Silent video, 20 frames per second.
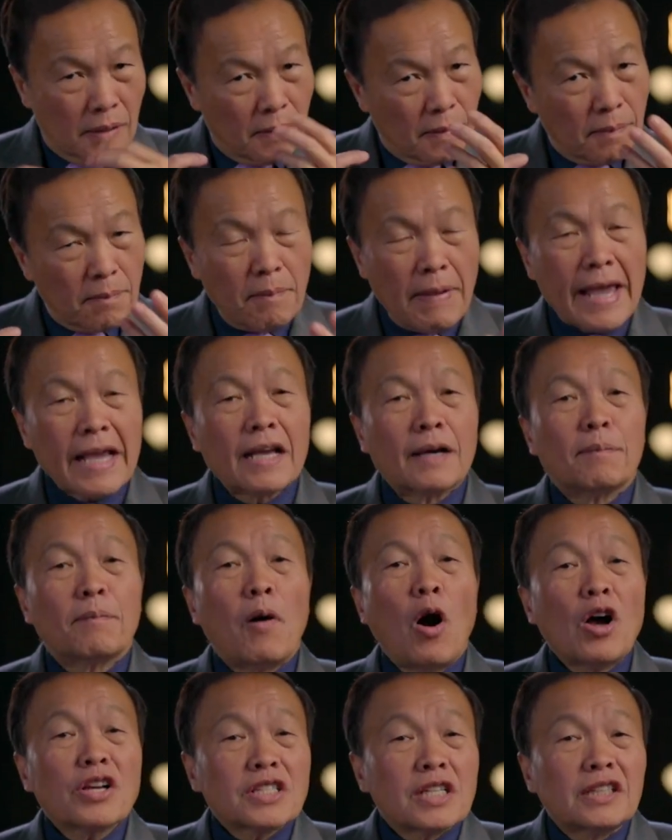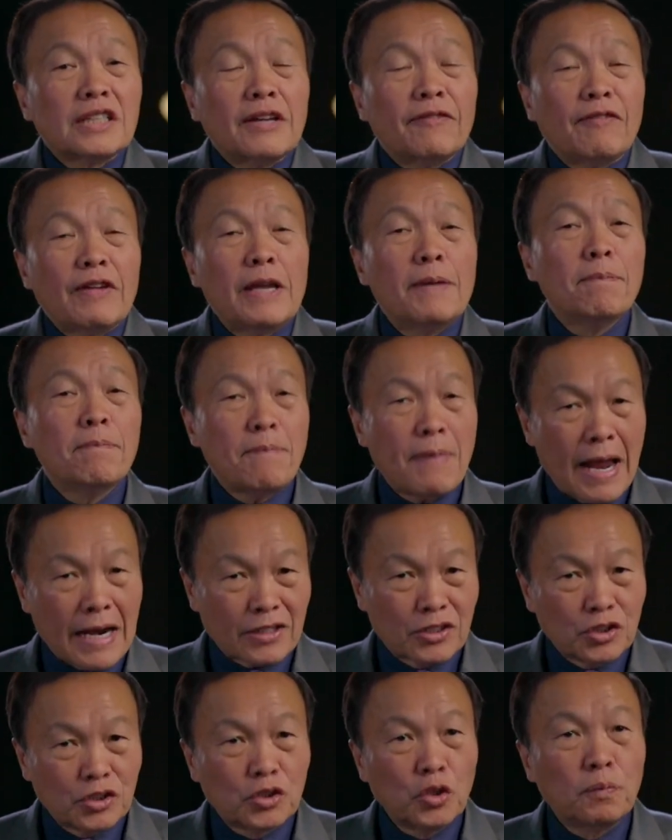make a positive
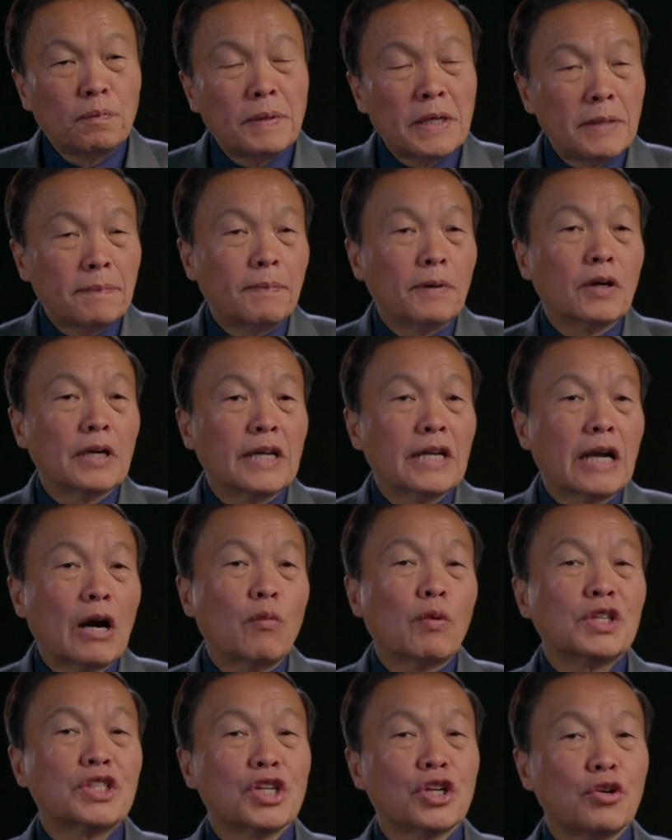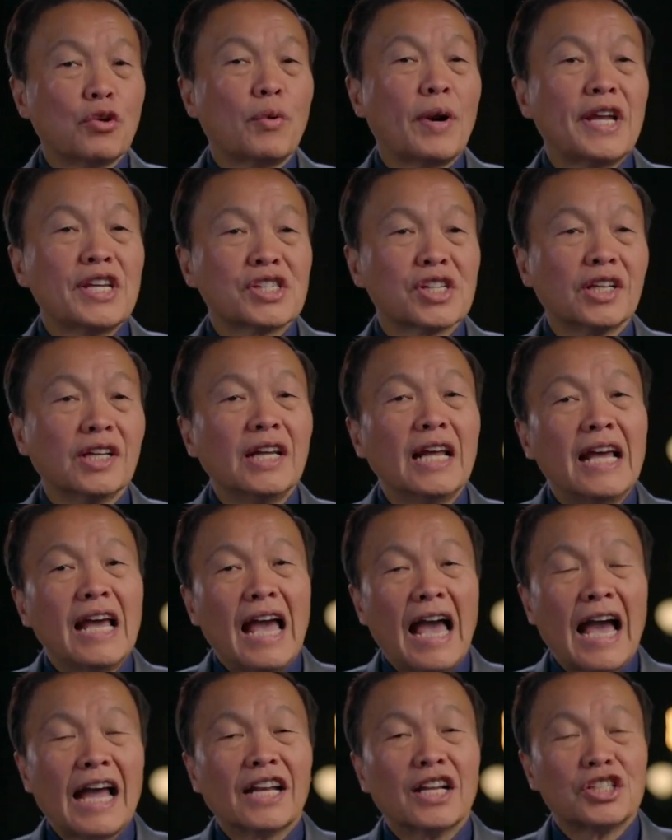impact to people in our generation
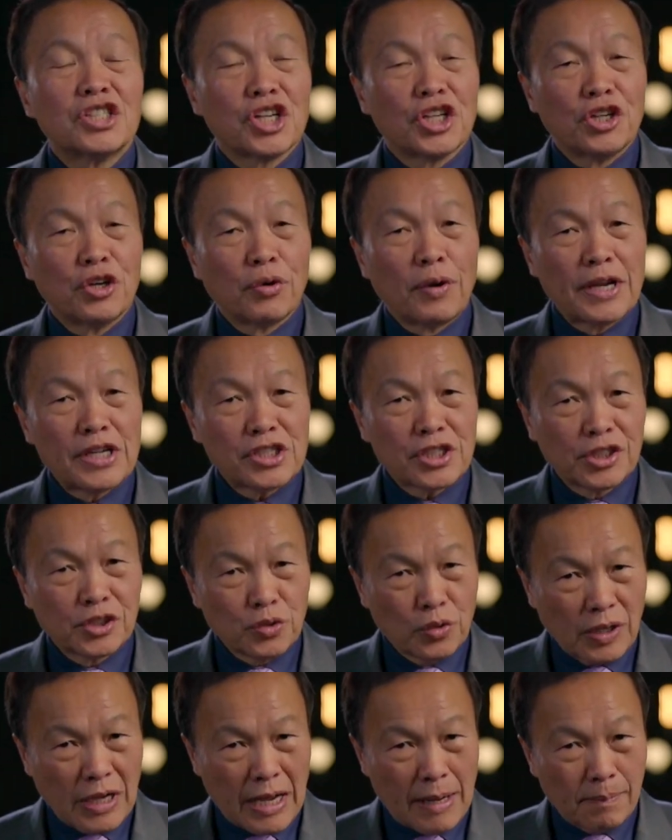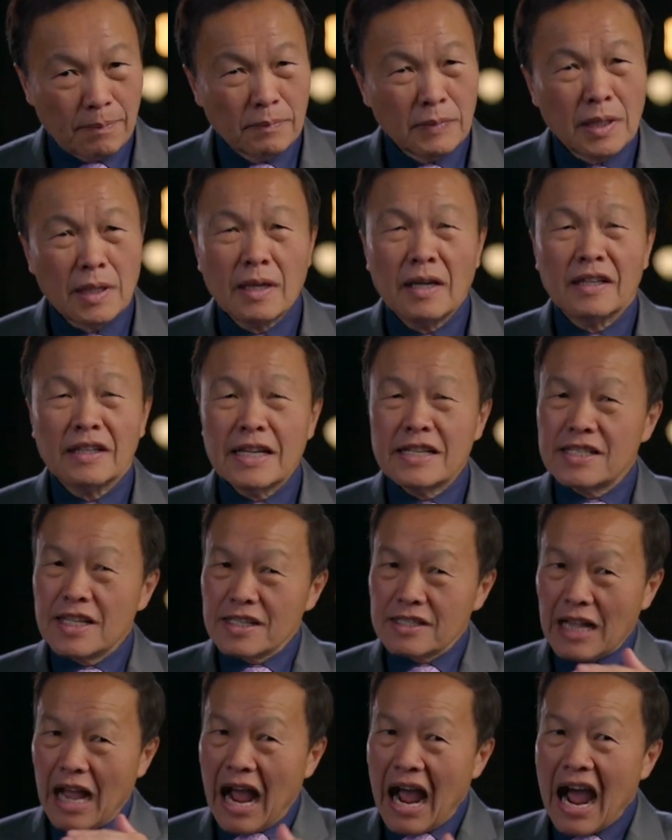and the generation to come. This
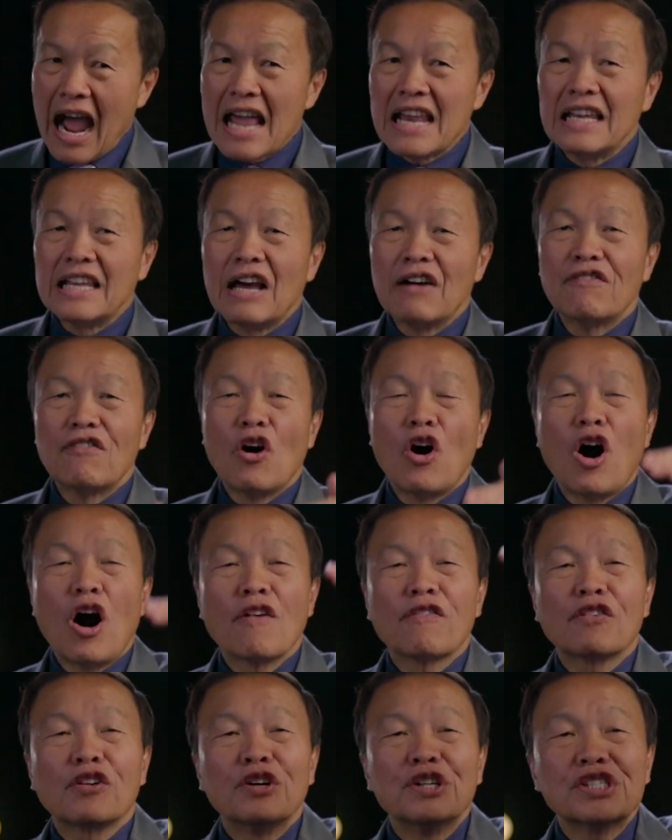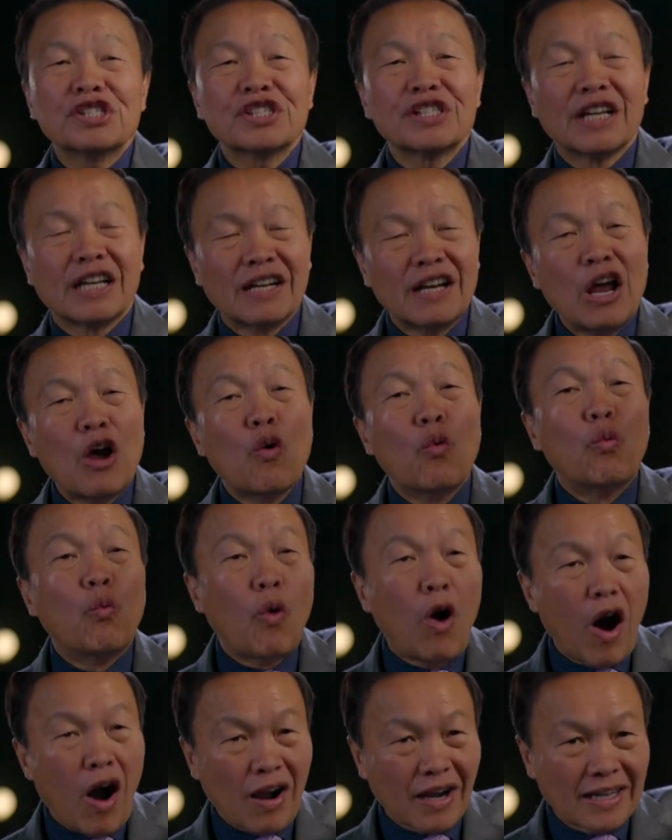is a high level of Christian
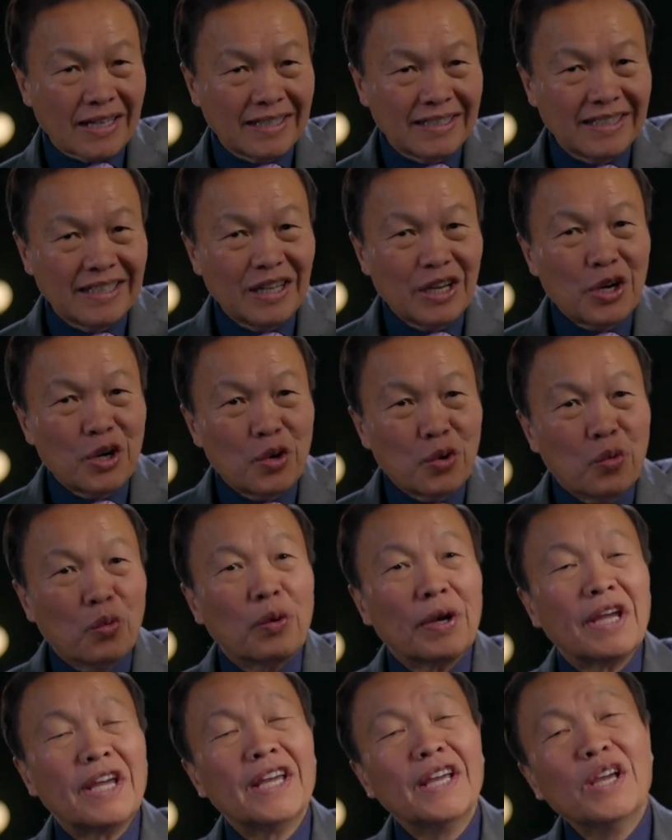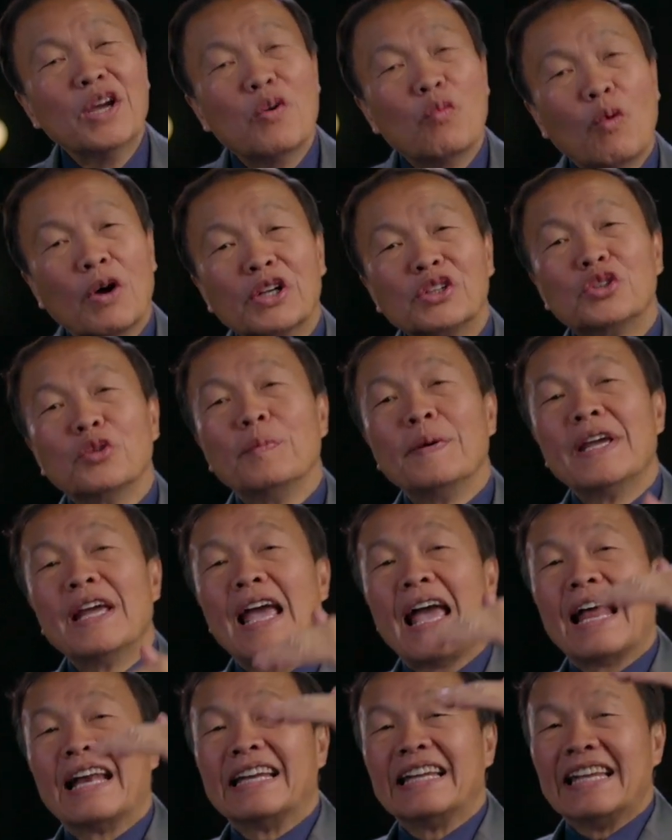walk. We want to be
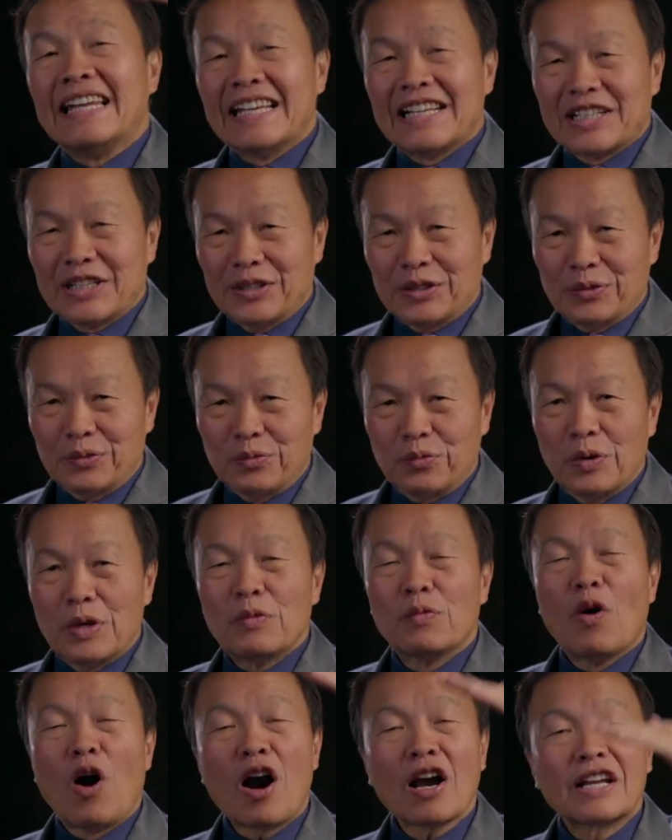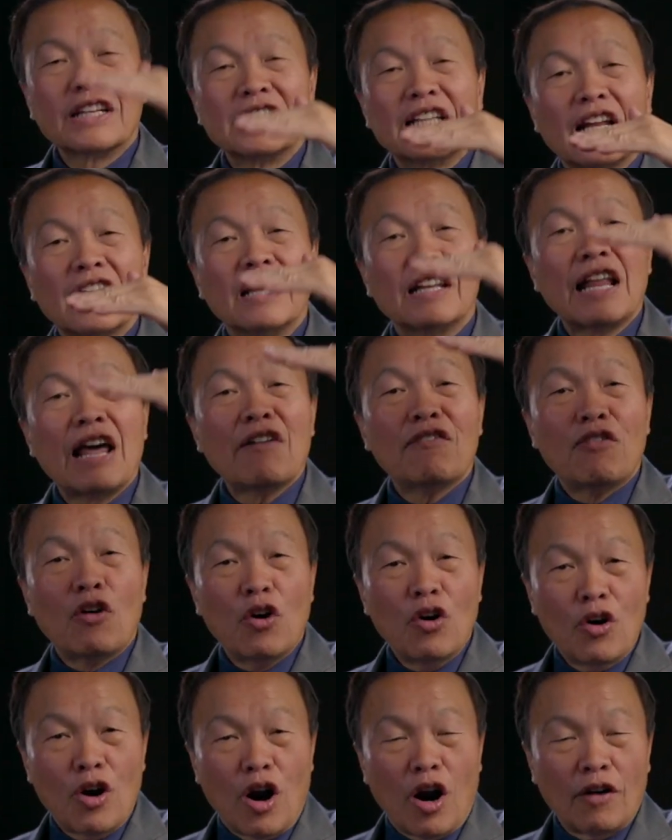an eagle. We walk in the
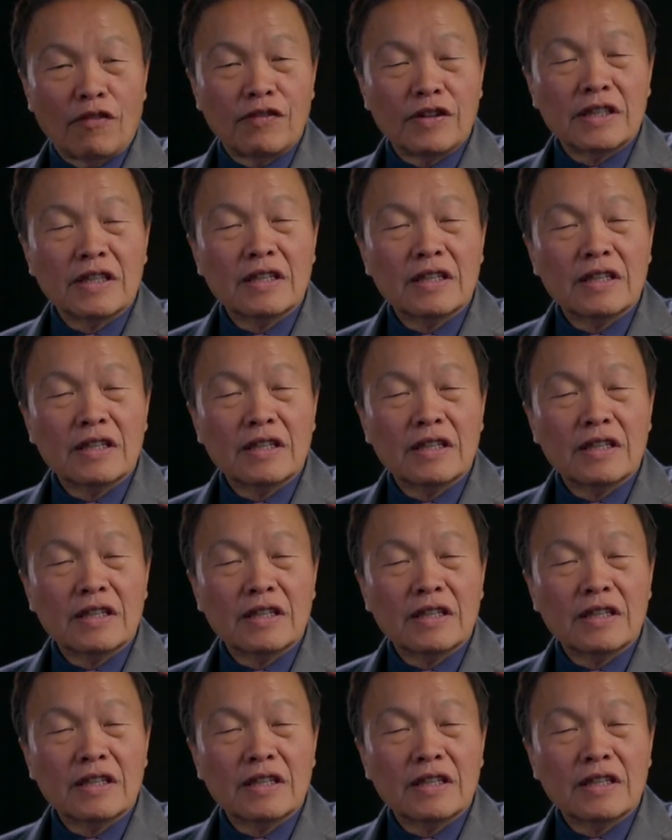level of